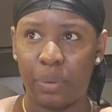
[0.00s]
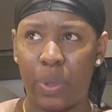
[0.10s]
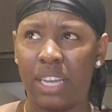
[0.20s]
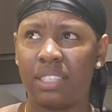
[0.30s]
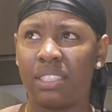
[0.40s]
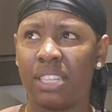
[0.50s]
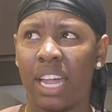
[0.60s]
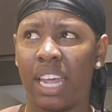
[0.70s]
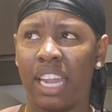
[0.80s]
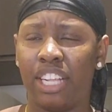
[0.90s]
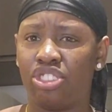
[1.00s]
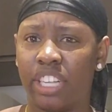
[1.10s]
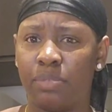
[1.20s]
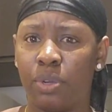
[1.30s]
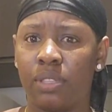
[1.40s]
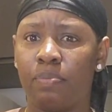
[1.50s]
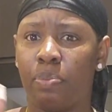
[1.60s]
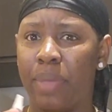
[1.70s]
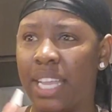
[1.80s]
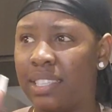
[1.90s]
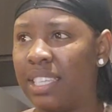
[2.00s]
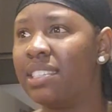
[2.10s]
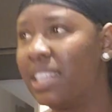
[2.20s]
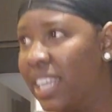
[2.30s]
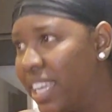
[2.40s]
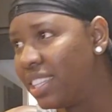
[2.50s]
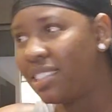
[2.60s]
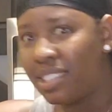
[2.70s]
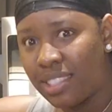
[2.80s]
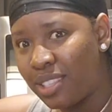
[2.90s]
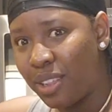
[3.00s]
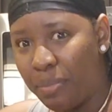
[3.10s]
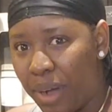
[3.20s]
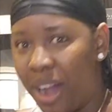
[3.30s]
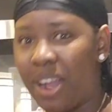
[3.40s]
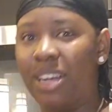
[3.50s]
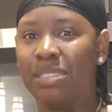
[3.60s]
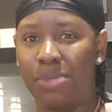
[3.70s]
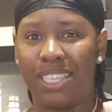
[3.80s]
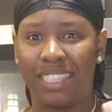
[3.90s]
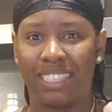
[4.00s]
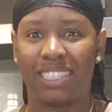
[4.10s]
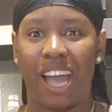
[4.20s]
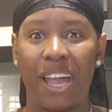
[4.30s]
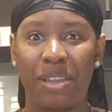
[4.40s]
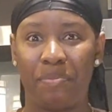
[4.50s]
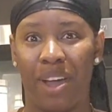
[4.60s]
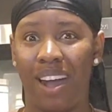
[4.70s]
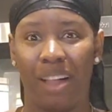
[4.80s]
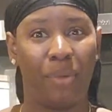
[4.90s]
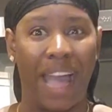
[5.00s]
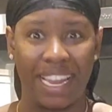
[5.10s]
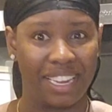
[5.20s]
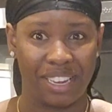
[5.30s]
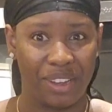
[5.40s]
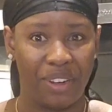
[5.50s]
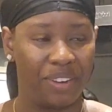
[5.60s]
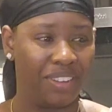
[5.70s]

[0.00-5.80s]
well it's not an entrance but Macy's leads to the mall because Macy's is on the mall but I didn't know